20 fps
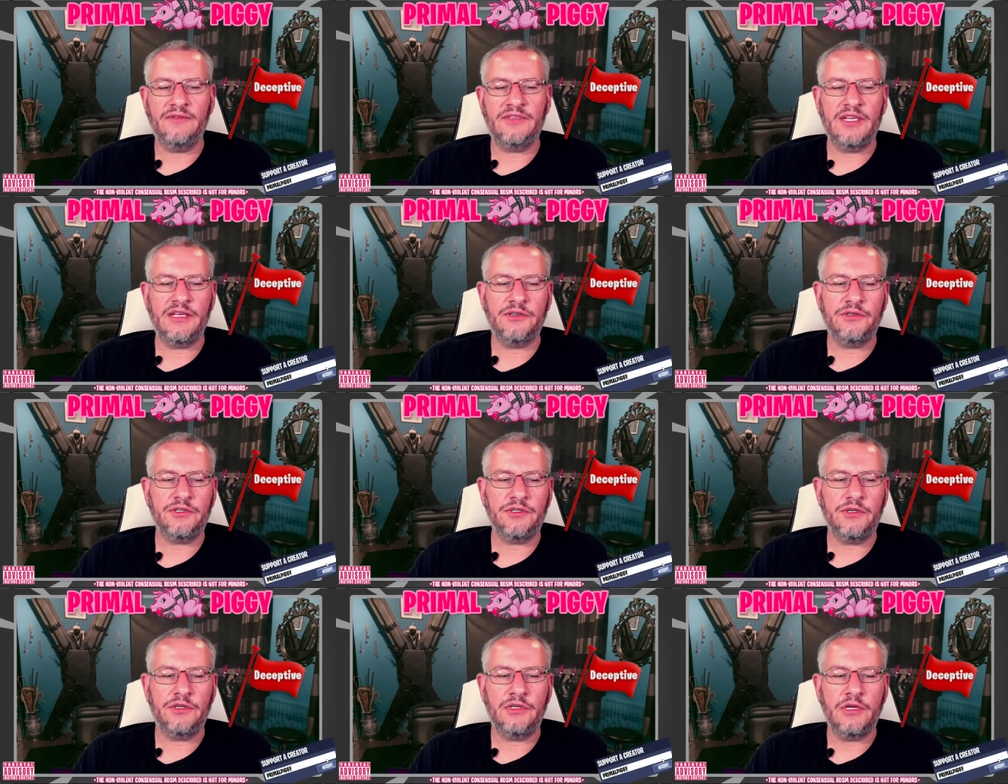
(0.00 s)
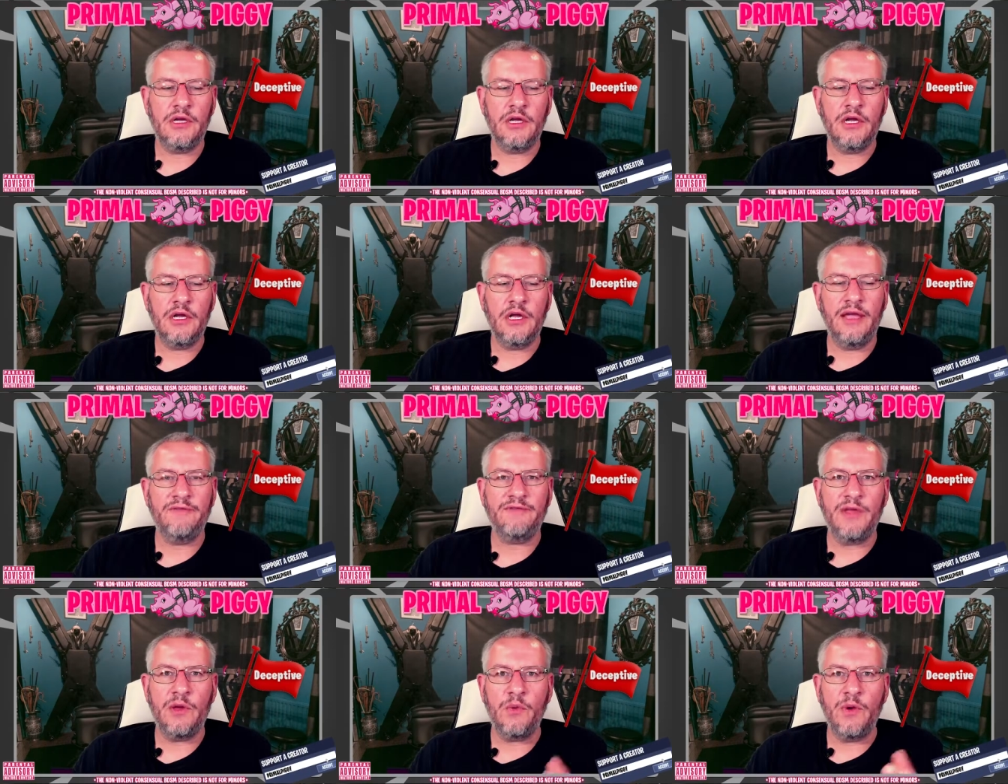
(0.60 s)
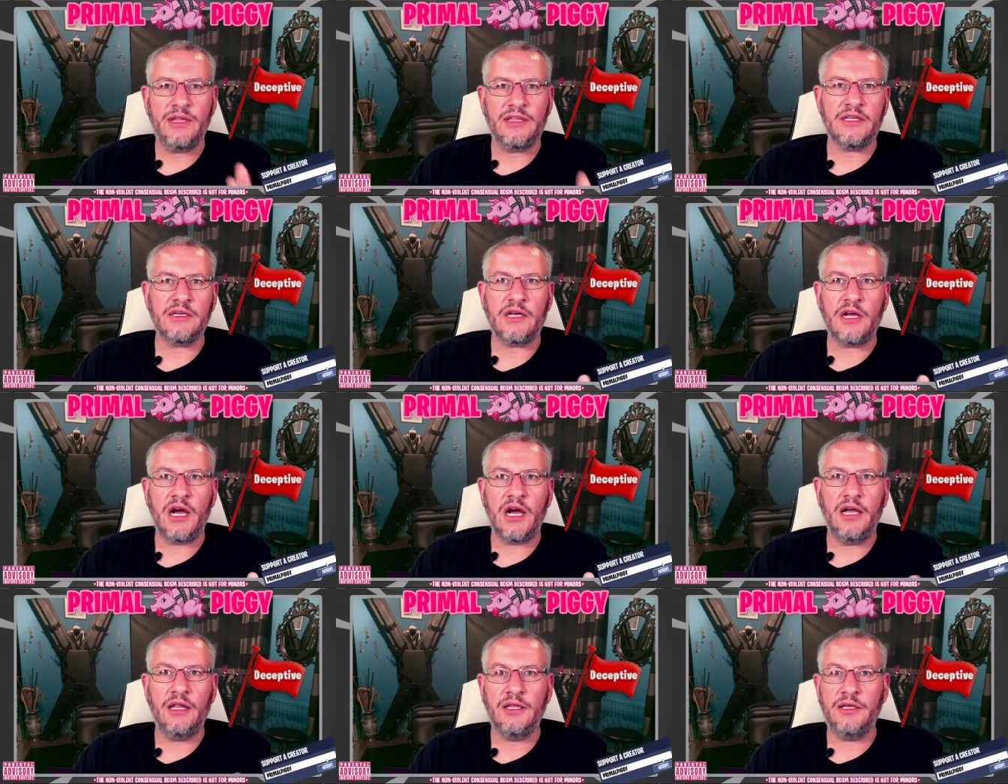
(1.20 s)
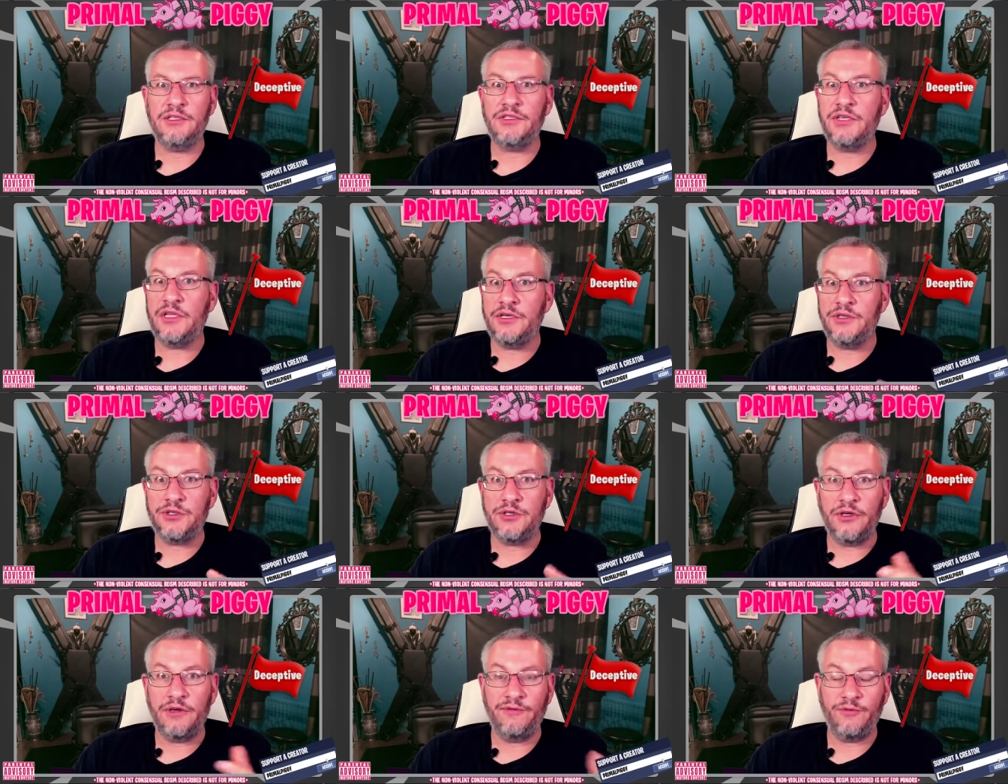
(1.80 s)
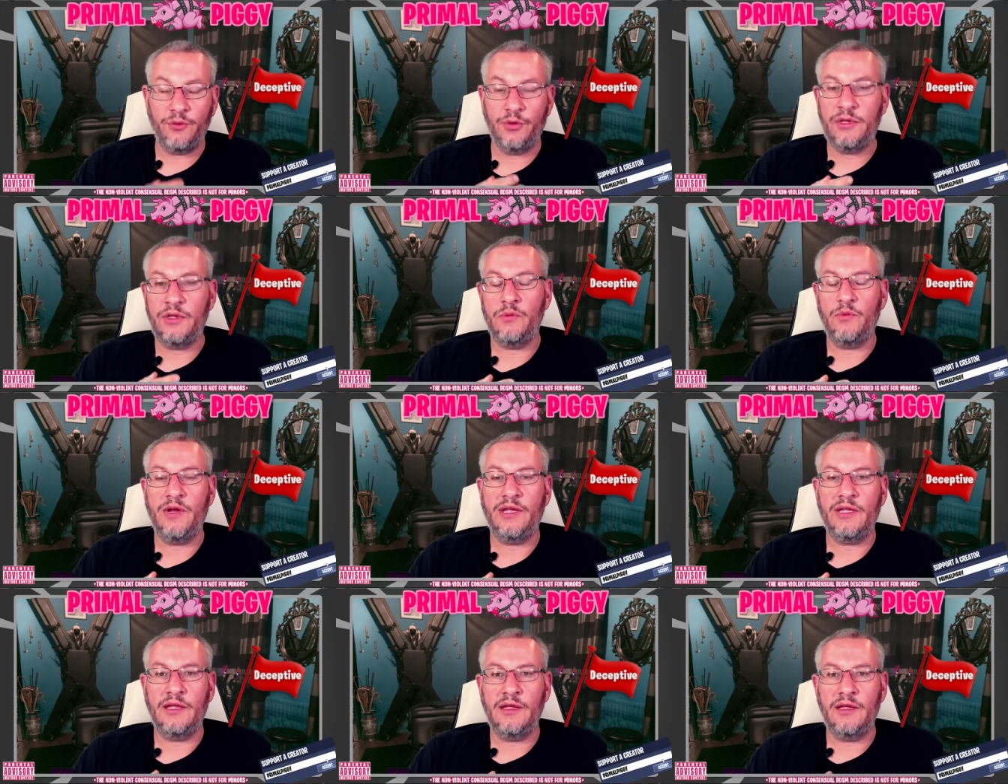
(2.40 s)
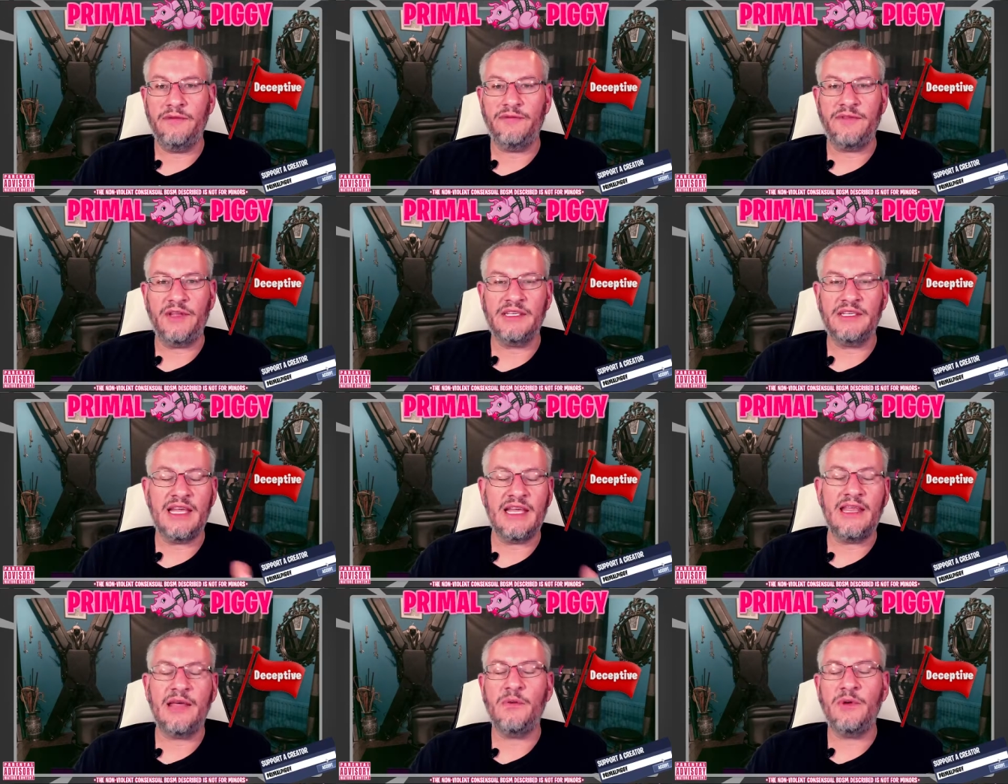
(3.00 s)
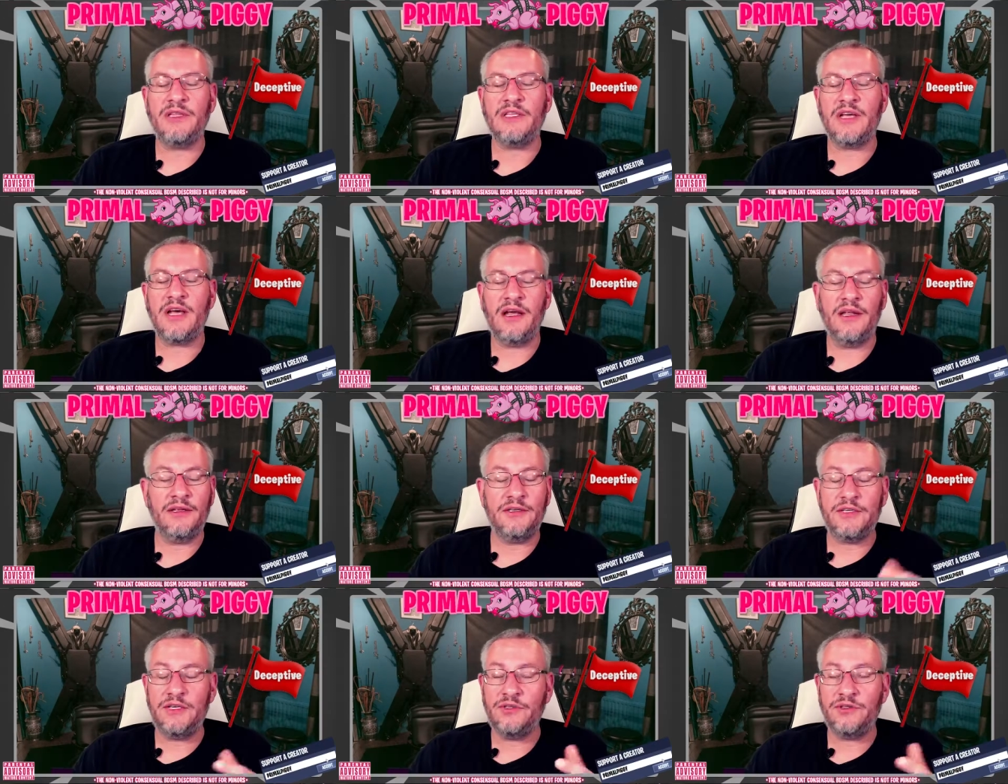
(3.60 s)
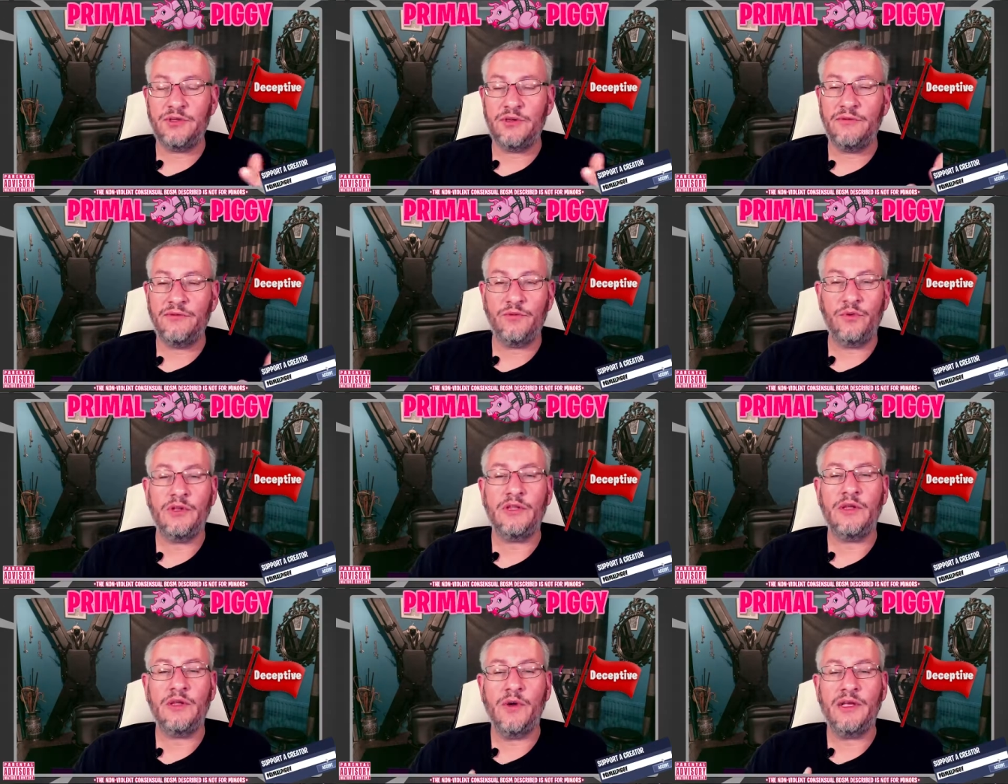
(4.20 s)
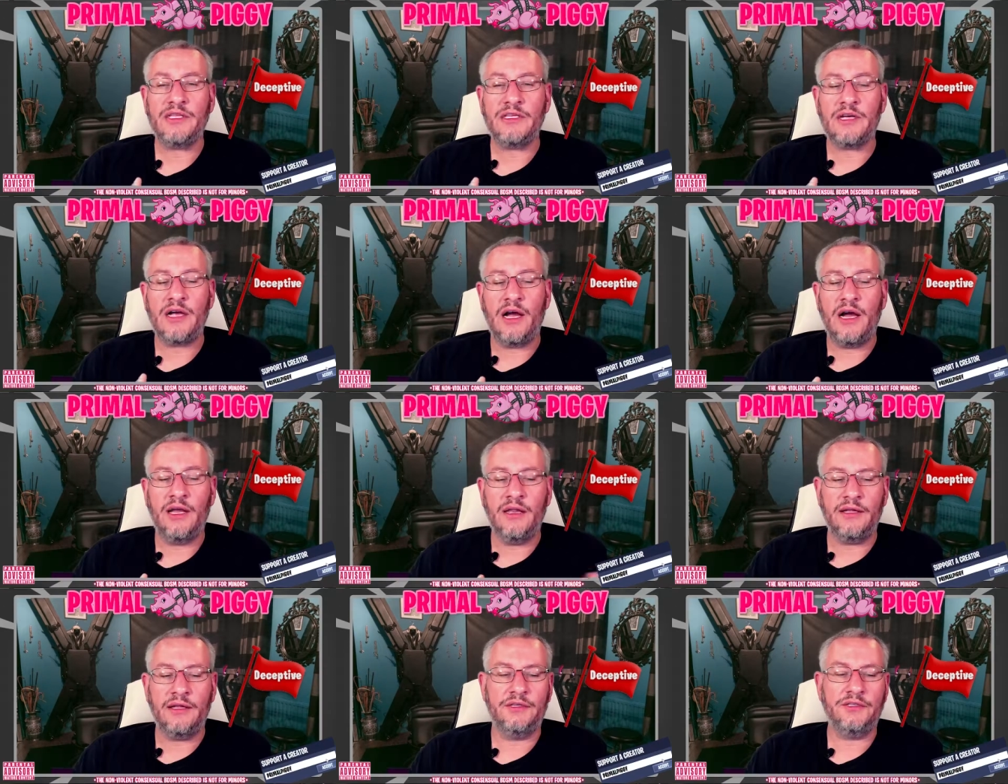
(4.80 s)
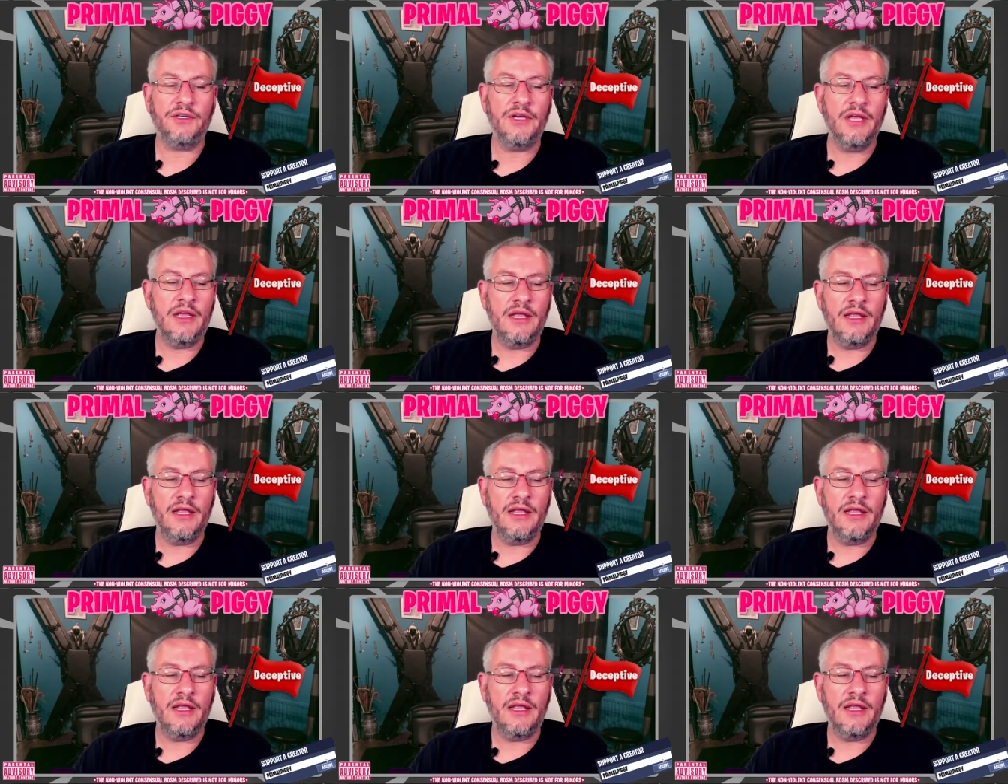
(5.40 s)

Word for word: they should if they went to college, they should have really went if they say they went to college, they should have really went to college.